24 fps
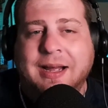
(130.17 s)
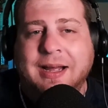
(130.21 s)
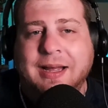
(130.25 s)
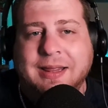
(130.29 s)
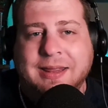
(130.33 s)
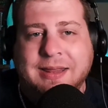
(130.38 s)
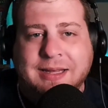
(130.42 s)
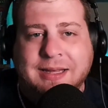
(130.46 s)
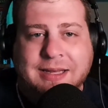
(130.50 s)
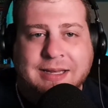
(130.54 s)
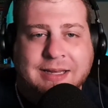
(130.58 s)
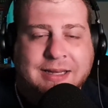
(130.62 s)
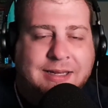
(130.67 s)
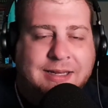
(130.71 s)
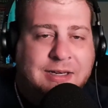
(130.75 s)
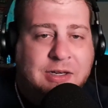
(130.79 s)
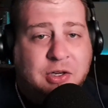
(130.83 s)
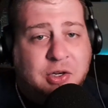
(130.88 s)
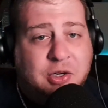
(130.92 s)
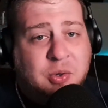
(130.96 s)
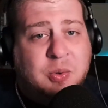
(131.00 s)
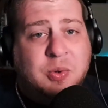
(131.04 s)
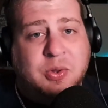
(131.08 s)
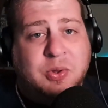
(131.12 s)
the
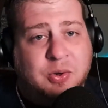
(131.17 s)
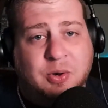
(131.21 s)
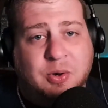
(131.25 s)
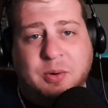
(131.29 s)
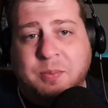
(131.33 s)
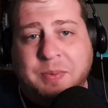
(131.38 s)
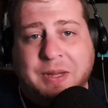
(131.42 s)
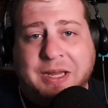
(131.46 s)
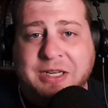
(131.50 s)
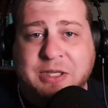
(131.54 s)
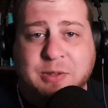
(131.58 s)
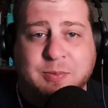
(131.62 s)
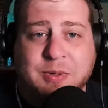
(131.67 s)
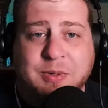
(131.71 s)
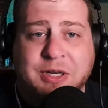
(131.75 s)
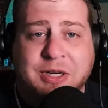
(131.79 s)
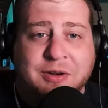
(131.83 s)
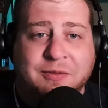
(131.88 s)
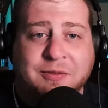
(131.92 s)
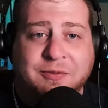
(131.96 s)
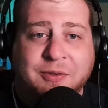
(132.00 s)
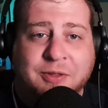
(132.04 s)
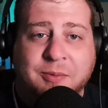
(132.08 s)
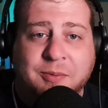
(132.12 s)
new third baseman
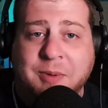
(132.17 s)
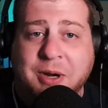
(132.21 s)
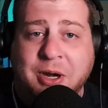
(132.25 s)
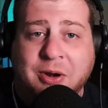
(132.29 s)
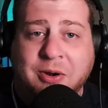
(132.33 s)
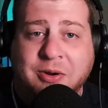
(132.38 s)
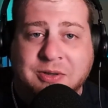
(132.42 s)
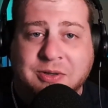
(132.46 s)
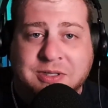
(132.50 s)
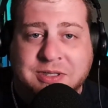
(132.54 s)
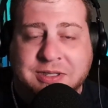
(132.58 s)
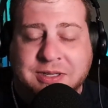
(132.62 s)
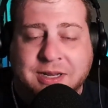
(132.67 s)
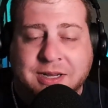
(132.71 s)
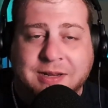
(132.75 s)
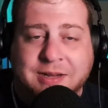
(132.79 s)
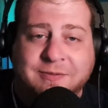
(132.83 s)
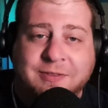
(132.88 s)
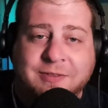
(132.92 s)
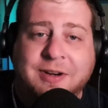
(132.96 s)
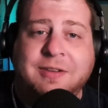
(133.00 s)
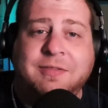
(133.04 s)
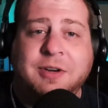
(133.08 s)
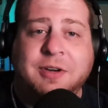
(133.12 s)
here for the Mariners
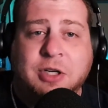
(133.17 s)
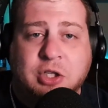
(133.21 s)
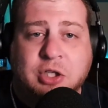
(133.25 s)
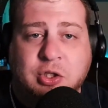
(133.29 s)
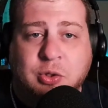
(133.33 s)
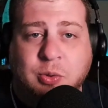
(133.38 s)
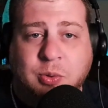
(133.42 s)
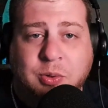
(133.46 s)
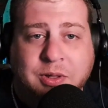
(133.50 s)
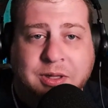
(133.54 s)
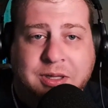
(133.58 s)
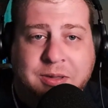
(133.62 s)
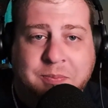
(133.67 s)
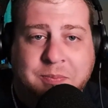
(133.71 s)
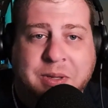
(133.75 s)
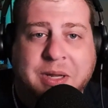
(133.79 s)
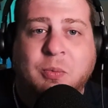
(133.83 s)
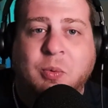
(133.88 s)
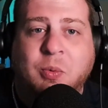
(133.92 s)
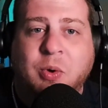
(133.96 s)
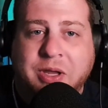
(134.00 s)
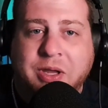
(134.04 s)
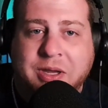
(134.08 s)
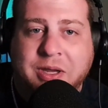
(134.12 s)
very, very shortly. Ben
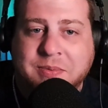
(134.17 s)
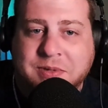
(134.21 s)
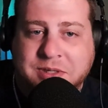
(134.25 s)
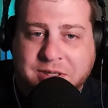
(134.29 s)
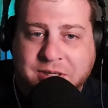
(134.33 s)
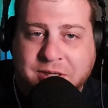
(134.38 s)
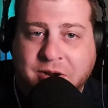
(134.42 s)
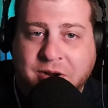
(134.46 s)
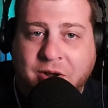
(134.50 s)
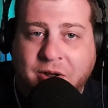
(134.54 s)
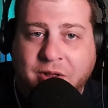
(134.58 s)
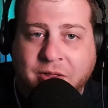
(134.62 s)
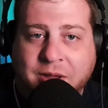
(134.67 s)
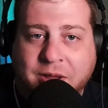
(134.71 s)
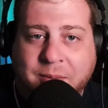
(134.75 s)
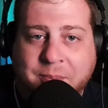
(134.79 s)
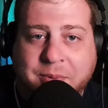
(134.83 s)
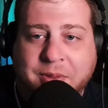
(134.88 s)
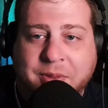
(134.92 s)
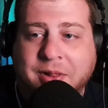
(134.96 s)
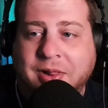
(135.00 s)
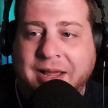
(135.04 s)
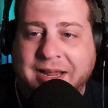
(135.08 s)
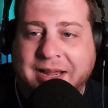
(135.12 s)
Williamson called up
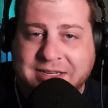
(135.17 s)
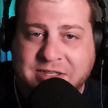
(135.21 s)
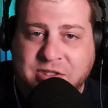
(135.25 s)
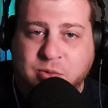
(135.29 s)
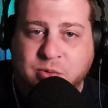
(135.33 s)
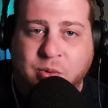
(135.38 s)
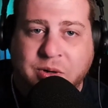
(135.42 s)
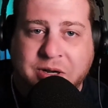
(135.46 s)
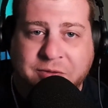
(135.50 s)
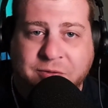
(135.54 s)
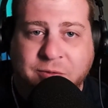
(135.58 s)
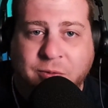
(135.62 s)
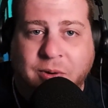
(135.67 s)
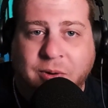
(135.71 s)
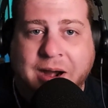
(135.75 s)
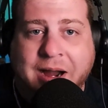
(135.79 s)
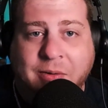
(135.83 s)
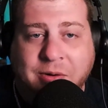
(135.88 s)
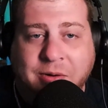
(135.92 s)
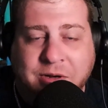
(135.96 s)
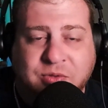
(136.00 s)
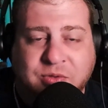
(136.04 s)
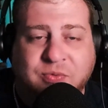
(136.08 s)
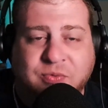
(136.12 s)
in the last 24
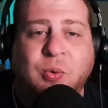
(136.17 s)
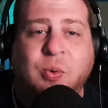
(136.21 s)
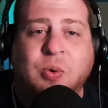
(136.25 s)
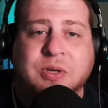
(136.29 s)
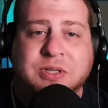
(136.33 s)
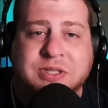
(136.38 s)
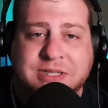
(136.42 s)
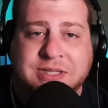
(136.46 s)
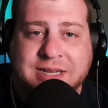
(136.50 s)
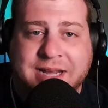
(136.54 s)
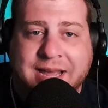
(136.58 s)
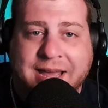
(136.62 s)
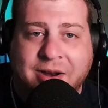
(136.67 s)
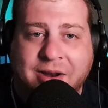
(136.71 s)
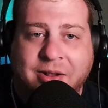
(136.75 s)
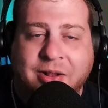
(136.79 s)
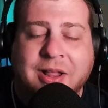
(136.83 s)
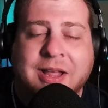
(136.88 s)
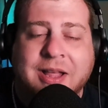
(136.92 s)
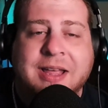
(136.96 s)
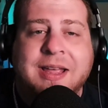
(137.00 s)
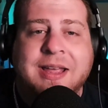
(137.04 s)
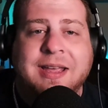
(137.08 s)
hours for Seattle.